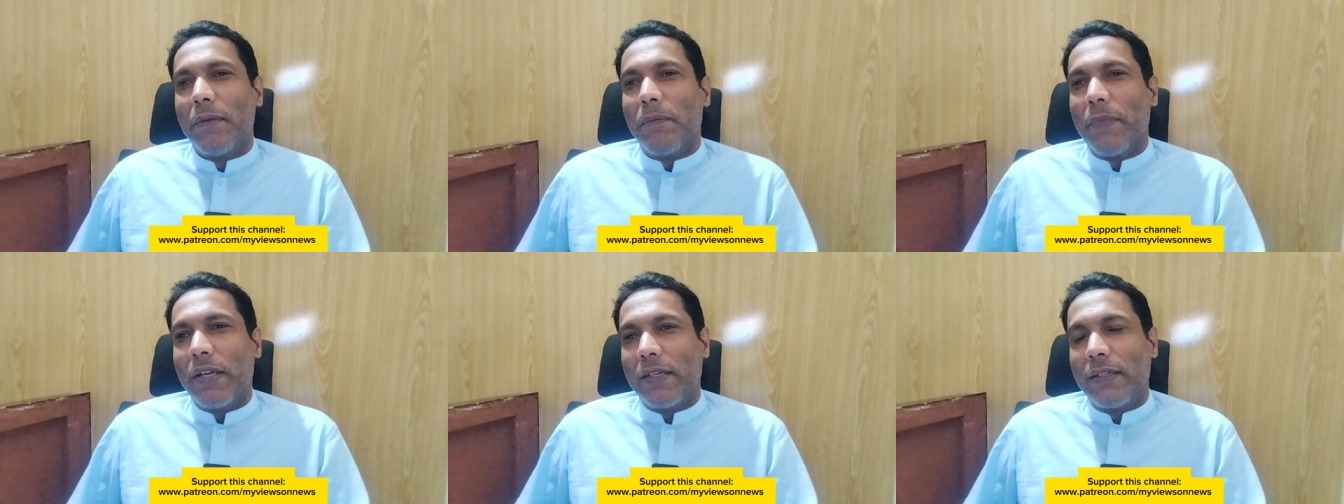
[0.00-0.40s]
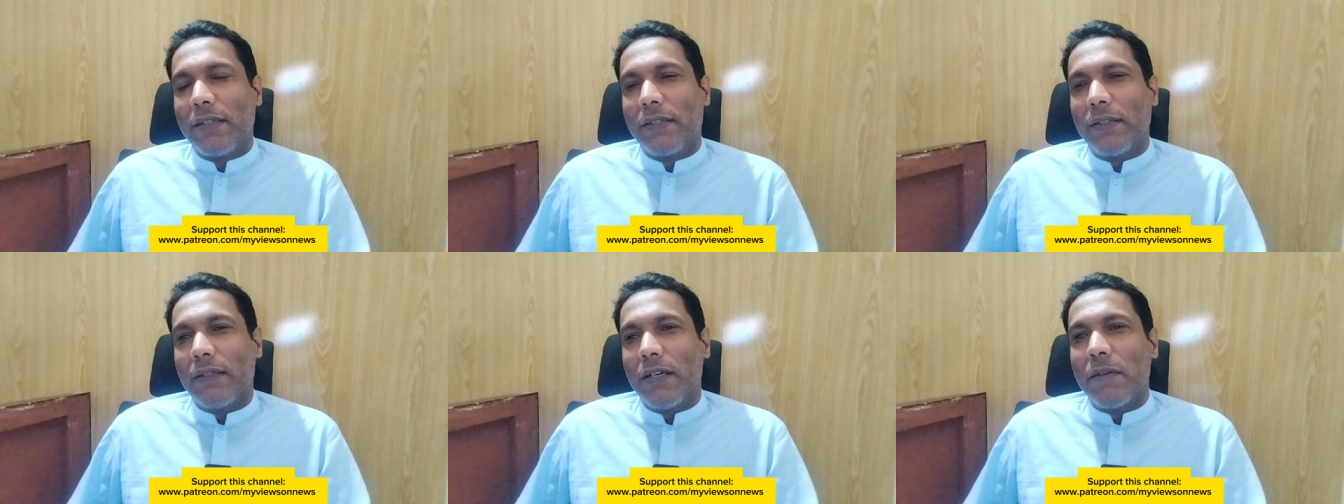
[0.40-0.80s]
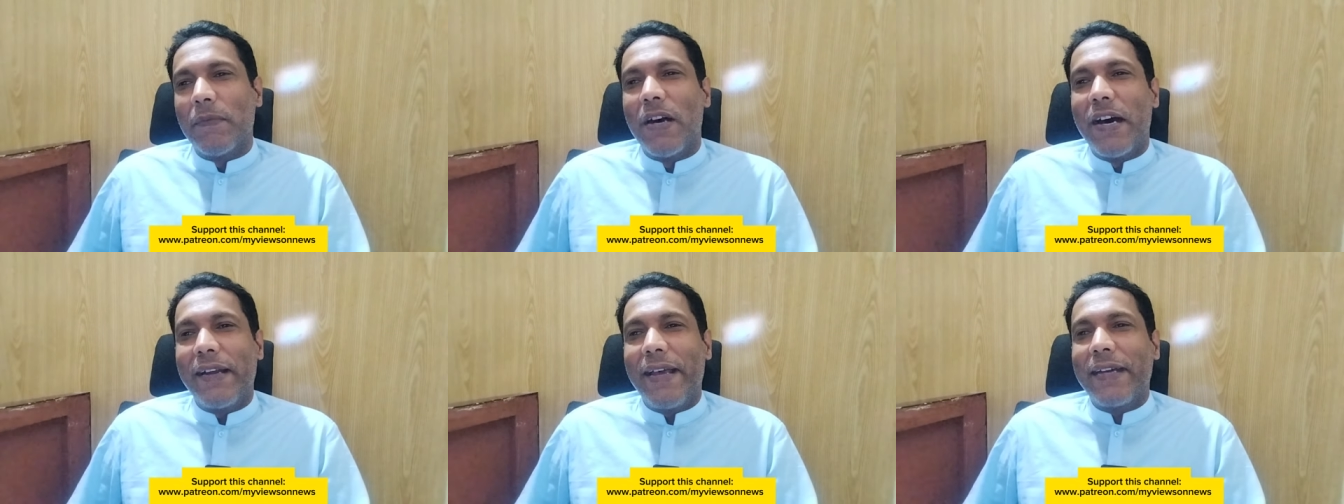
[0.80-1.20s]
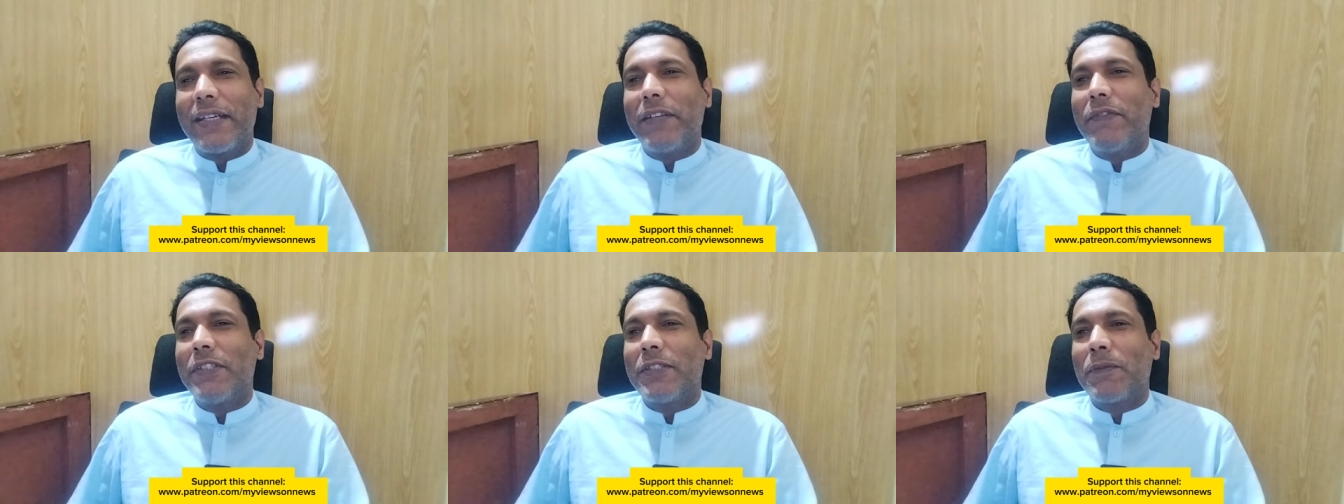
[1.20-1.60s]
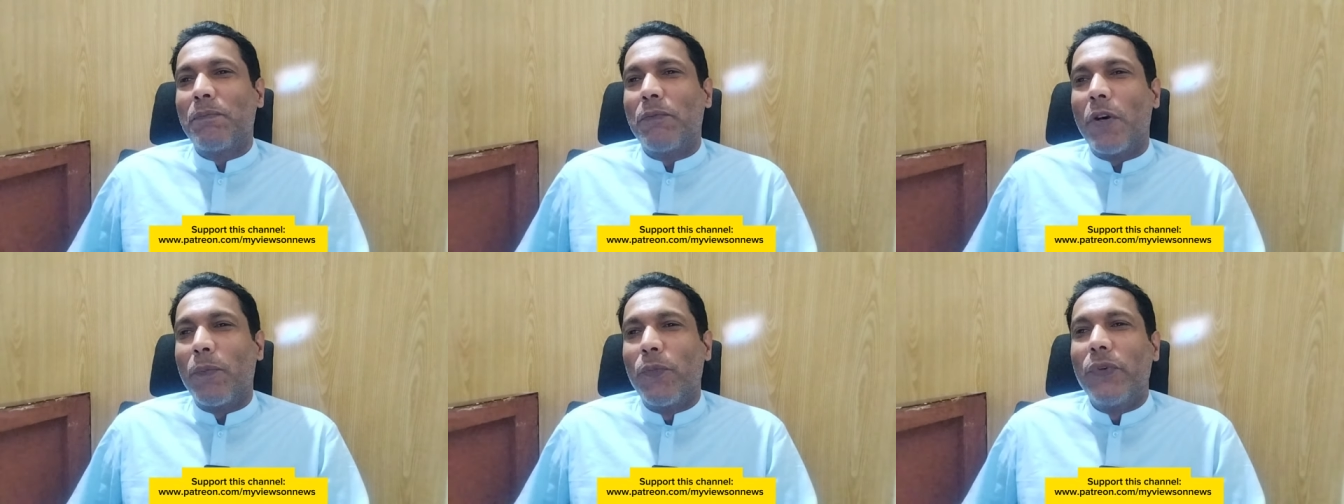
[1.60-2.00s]
But uh, Amhara activists
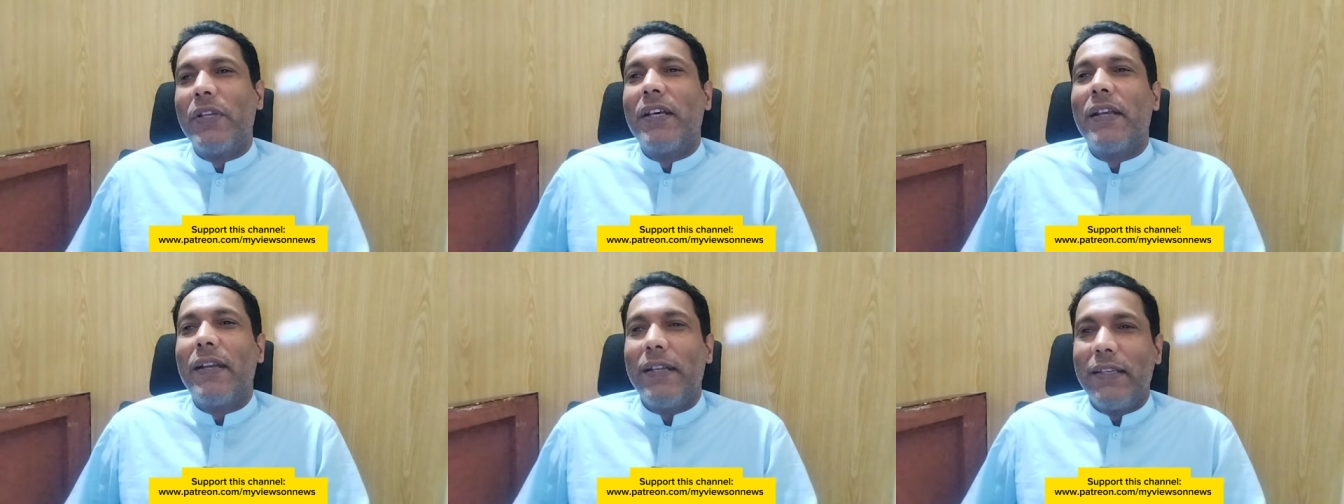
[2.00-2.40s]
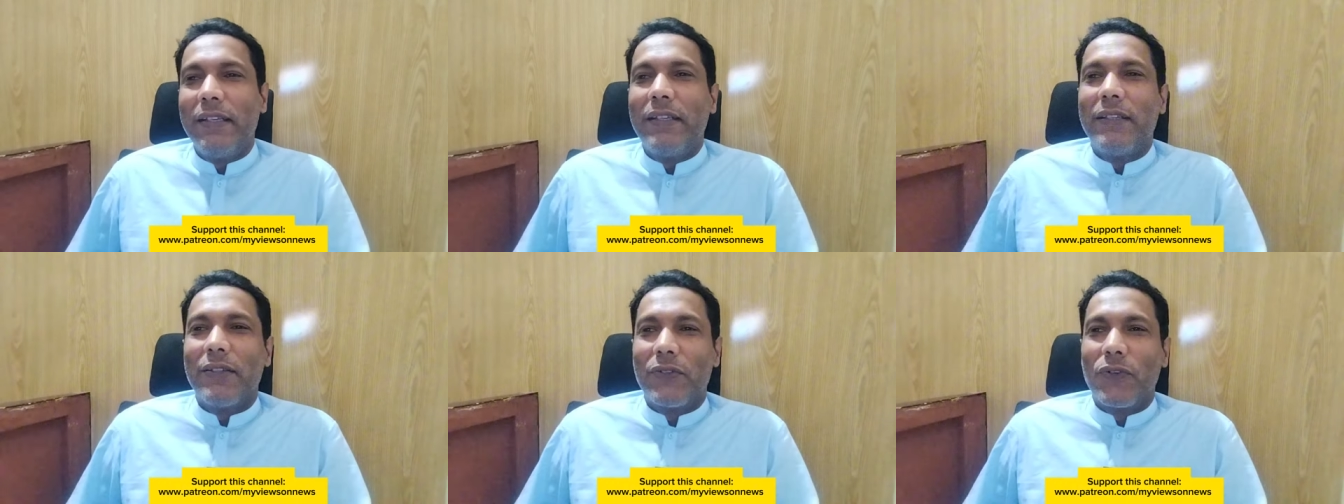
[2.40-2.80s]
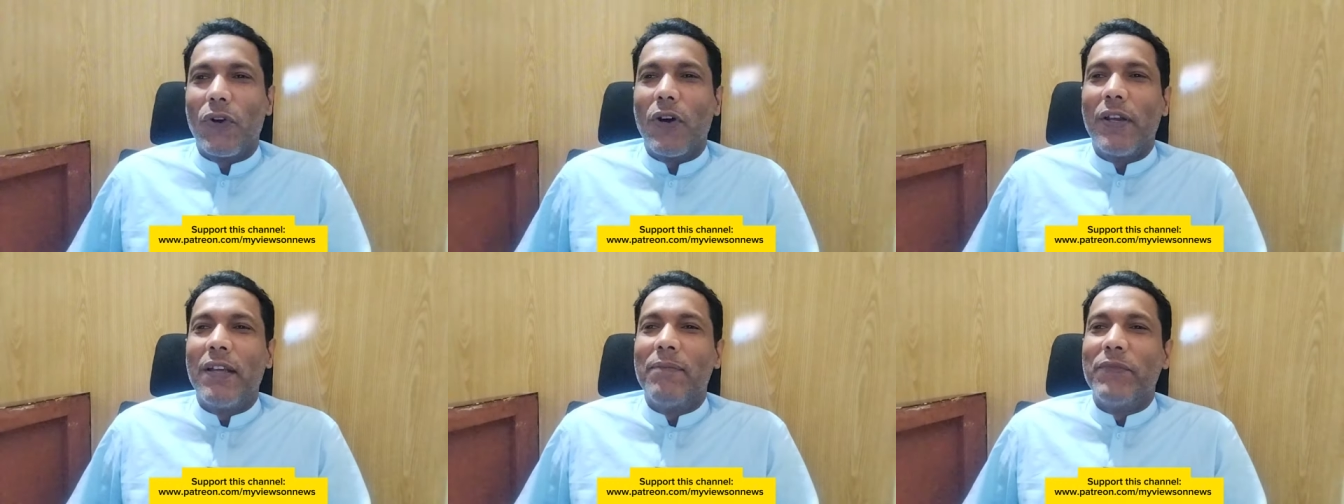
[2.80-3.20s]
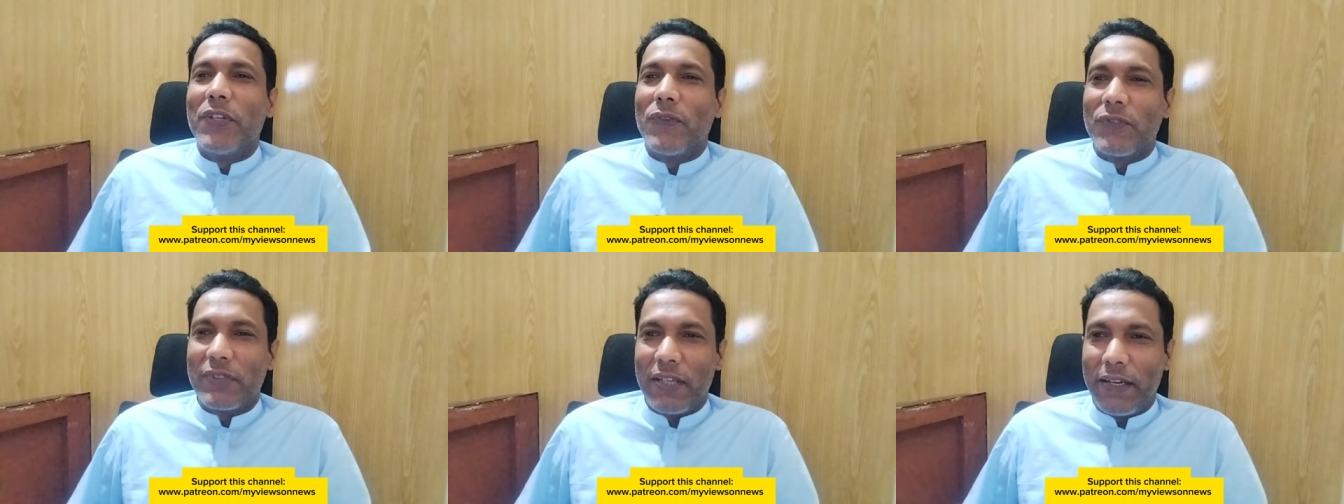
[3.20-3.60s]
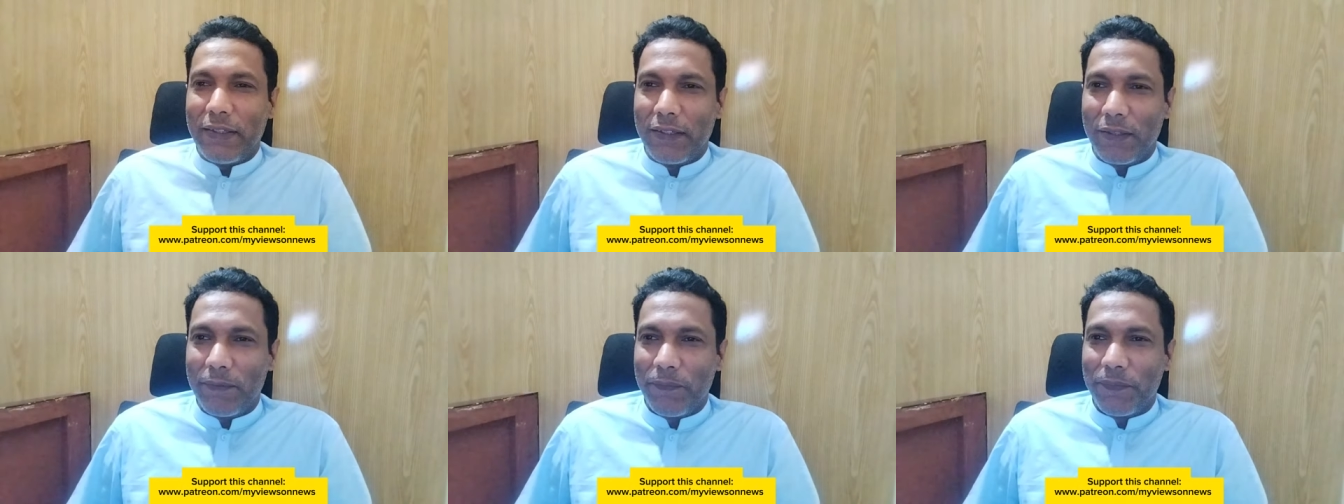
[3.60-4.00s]
popularly call him
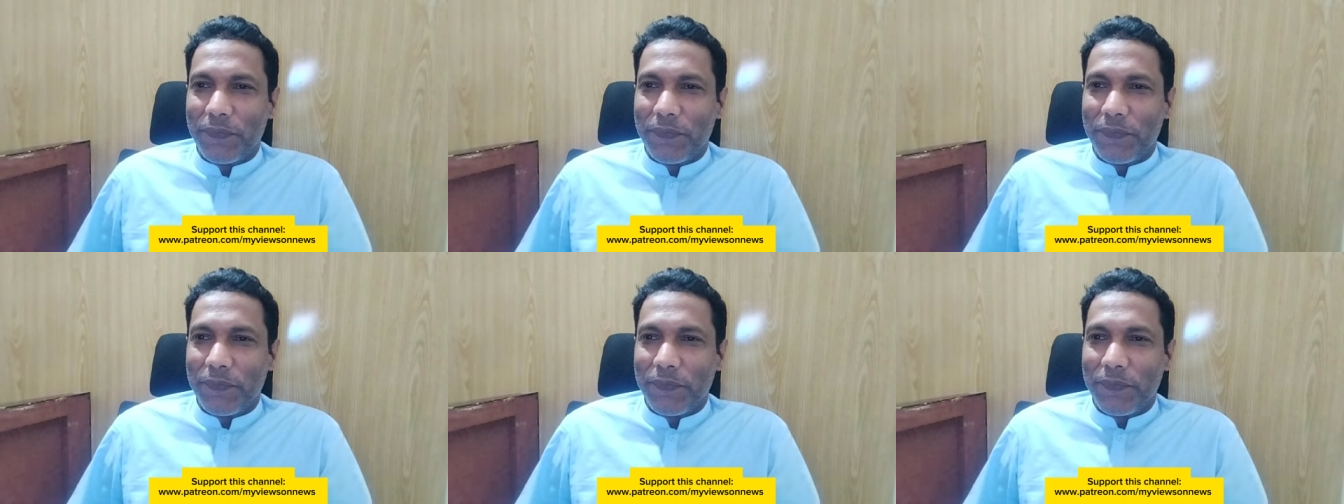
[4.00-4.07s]
genocidal.